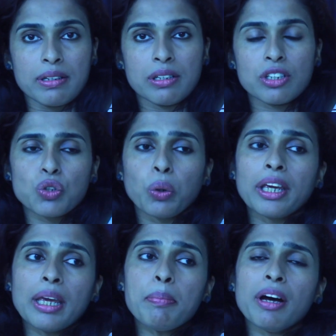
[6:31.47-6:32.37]
So
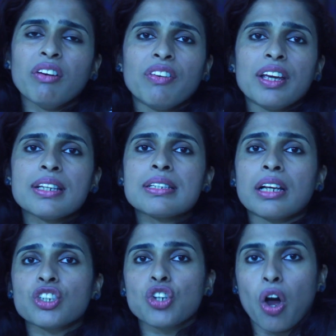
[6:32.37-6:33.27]
keep away
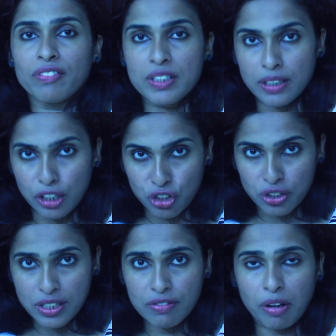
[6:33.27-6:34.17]
such
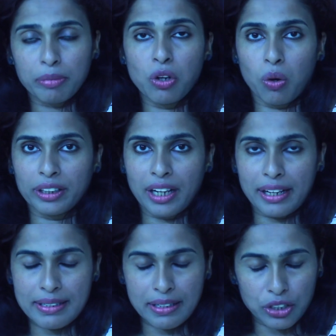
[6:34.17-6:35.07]
conversations from the
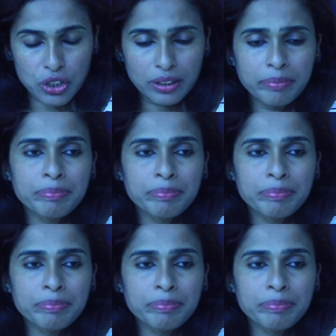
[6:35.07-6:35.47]
organization.